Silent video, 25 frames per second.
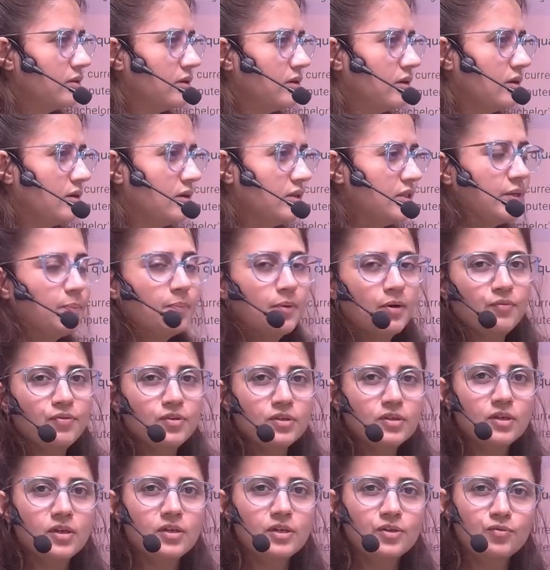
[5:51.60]
they
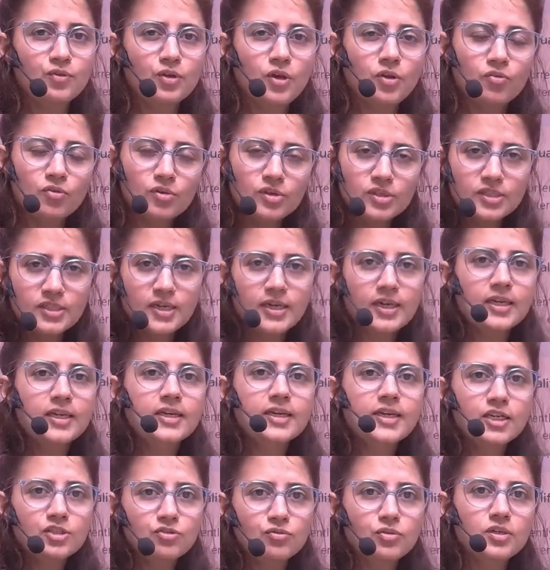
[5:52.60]
prefer that if you are
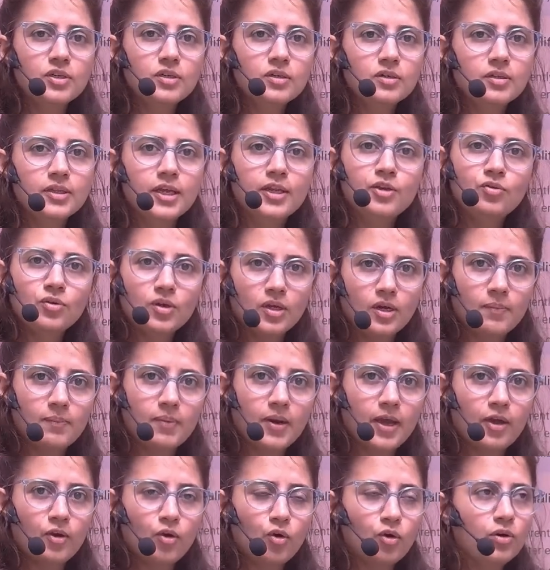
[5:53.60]
recently graduated, then you can apply.